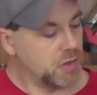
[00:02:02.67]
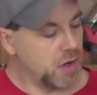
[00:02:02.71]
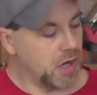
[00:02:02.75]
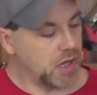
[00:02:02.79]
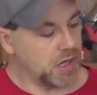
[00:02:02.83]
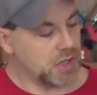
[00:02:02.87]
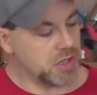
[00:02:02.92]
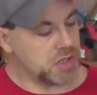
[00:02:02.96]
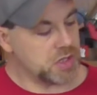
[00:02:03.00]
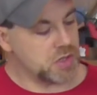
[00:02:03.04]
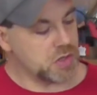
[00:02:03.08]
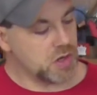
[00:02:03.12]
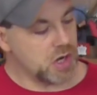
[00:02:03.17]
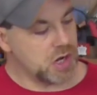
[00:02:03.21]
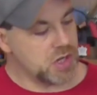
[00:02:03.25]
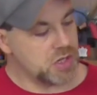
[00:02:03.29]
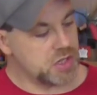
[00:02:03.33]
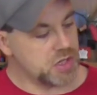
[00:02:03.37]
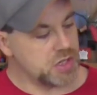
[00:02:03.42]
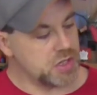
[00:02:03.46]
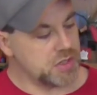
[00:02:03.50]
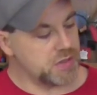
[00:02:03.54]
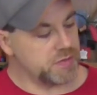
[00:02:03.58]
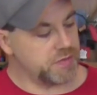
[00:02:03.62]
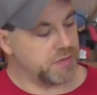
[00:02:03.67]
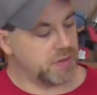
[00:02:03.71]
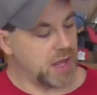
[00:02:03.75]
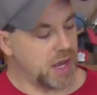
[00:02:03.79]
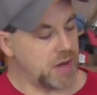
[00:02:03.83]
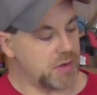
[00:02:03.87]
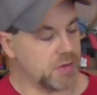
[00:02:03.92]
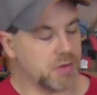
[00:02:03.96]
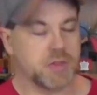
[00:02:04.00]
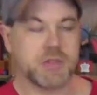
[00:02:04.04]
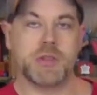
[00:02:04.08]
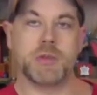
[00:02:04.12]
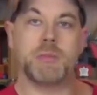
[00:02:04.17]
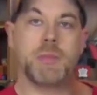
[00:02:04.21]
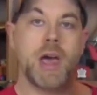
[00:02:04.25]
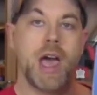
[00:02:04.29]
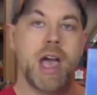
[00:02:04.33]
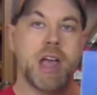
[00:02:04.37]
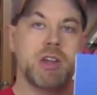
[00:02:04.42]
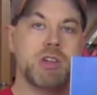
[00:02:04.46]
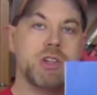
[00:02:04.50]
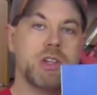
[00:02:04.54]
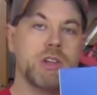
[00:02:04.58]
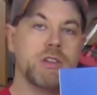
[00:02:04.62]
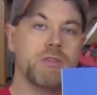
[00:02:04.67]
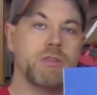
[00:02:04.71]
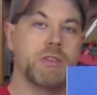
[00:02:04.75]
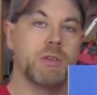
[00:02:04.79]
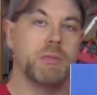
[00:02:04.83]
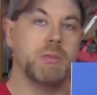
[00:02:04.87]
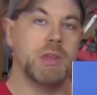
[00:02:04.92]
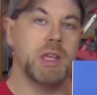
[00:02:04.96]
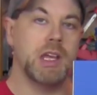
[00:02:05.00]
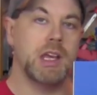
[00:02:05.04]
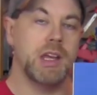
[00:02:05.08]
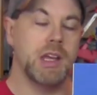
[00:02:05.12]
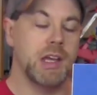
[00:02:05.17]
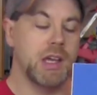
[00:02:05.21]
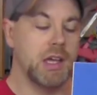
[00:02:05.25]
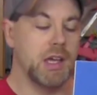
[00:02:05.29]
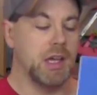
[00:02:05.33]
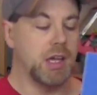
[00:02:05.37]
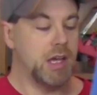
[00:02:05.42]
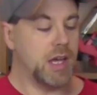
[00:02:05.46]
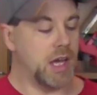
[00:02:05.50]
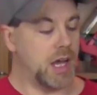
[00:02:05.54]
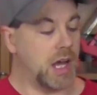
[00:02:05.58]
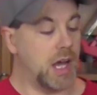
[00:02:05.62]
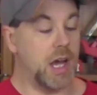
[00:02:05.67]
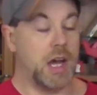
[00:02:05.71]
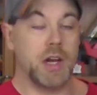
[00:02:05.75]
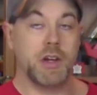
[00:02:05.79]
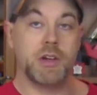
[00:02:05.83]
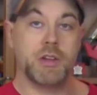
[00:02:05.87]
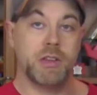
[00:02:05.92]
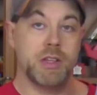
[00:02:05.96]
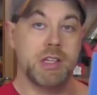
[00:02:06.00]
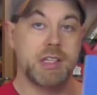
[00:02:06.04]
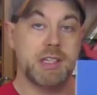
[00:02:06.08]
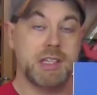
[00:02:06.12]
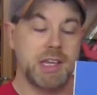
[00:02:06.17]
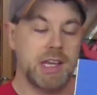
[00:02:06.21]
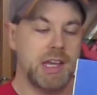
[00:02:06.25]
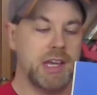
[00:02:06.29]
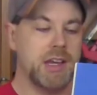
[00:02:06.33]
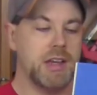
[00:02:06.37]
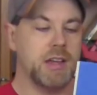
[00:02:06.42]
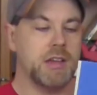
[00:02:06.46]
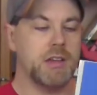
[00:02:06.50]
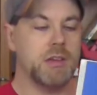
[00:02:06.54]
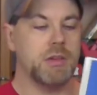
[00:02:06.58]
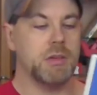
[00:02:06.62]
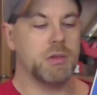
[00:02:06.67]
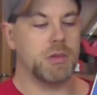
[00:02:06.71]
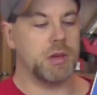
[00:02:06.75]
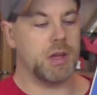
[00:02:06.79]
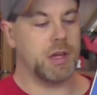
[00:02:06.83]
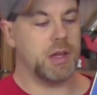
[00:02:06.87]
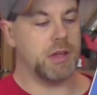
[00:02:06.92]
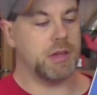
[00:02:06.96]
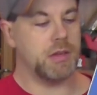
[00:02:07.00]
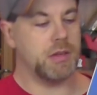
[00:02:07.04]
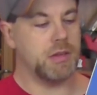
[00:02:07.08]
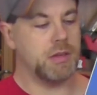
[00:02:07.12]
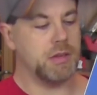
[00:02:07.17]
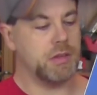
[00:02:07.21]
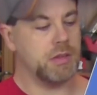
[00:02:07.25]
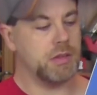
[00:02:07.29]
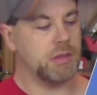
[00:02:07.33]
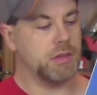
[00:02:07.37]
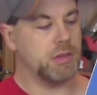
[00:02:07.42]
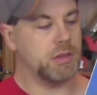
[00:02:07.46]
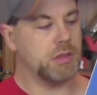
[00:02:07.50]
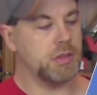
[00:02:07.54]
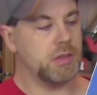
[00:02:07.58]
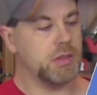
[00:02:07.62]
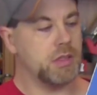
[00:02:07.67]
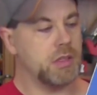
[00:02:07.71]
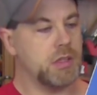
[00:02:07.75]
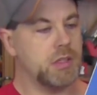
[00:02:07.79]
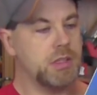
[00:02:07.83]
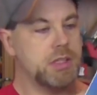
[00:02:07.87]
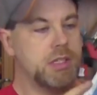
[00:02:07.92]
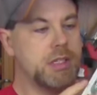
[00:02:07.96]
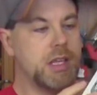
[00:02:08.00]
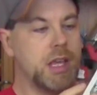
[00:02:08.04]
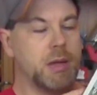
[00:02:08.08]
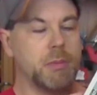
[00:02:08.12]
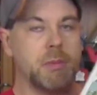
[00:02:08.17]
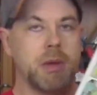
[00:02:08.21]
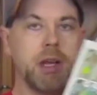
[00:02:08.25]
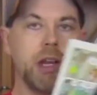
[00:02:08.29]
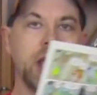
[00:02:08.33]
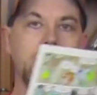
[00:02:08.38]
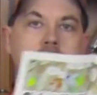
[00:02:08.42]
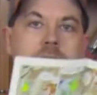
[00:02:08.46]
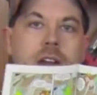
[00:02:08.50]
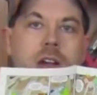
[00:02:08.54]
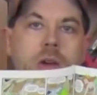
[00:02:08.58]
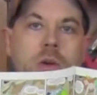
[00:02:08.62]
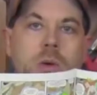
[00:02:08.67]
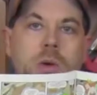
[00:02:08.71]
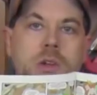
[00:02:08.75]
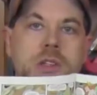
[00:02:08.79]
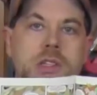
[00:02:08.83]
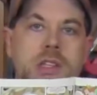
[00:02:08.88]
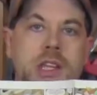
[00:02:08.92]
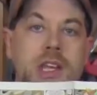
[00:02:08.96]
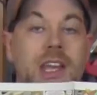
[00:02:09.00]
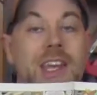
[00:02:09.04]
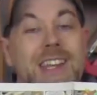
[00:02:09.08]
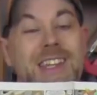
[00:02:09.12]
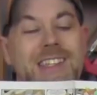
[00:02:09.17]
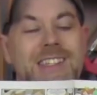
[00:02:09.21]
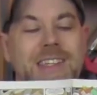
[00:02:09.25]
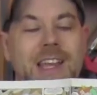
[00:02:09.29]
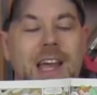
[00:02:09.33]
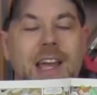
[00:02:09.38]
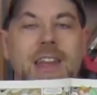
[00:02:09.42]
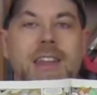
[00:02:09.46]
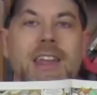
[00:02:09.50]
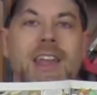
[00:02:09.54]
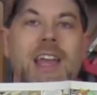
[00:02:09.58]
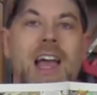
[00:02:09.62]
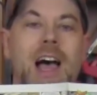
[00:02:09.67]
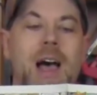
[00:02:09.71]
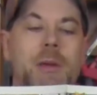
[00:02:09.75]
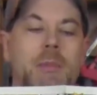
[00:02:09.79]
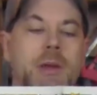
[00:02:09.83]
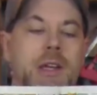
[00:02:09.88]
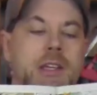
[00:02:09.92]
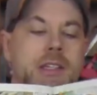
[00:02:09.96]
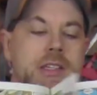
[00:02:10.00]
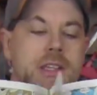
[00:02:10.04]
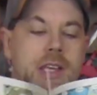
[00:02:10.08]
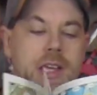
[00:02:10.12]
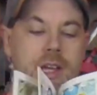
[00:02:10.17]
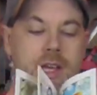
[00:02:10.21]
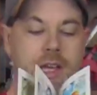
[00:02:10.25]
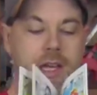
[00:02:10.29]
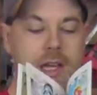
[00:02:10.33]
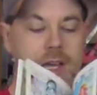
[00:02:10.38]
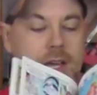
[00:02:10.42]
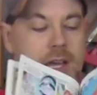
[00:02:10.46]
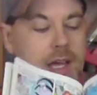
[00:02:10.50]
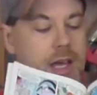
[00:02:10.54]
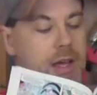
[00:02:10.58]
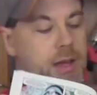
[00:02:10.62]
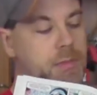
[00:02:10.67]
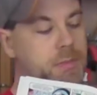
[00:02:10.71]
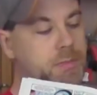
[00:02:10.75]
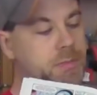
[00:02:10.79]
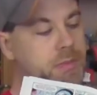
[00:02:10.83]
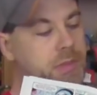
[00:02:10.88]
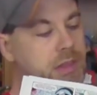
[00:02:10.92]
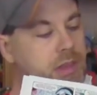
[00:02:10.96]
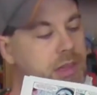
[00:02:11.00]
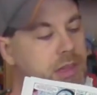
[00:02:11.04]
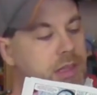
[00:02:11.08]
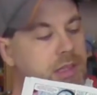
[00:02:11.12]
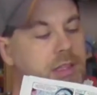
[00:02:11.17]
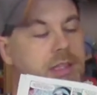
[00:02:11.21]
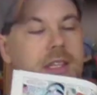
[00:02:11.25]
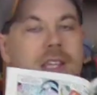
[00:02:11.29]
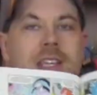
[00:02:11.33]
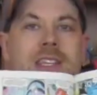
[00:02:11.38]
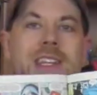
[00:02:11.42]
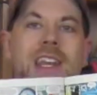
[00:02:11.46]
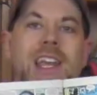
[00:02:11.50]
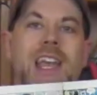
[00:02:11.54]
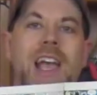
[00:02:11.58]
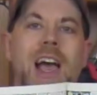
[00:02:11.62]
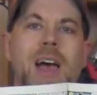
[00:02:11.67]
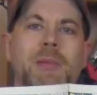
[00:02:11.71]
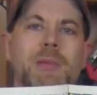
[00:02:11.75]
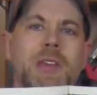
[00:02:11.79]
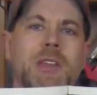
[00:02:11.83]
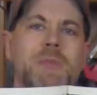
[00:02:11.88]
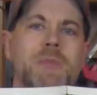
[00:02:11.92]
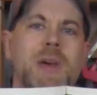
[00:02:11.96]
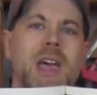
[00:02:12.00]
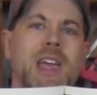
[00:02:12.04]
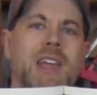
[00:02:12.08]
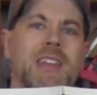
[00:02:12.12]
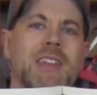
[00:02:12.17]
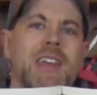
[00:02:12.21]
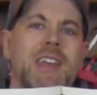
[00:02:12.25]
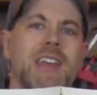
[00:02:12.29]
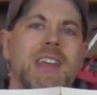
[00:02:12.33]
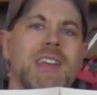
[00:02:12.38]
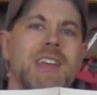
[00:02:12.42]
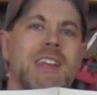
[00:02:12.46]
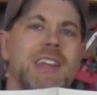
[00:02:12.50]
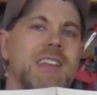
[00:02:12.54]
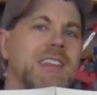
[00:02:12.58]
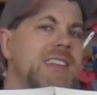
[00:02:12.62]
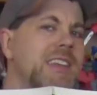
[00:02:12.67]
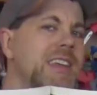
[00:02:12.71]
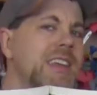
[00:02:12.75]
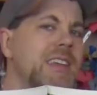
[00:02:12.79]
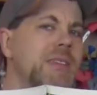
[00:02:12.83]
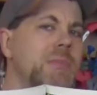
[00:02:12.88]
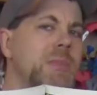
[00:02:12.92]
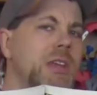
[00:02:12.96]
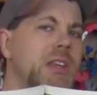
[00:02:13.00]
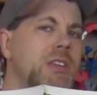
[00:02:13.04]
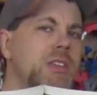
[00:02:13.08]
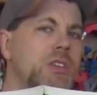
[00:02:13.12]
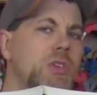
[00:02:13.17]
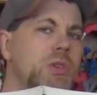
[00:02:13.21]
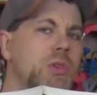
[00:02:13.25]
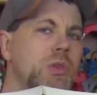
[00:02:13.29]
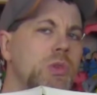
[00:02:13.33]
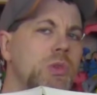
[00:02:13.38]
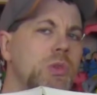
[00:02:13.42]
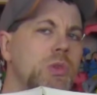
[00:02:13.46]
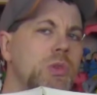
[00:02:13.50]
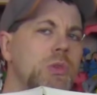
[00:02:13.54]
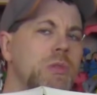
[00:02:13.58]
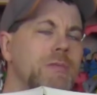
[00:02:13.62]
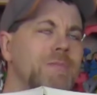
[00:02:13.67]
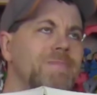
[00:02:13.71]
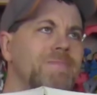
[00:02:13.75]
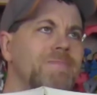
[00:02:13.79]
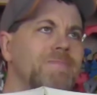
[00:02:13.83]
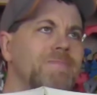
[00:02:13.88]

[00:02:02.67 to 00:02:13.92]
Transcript: great illustrations of Flounder and Sebastian from the Under the Sea segment, and then of course the inside, the comics. Disney comics back then didn't tend to be too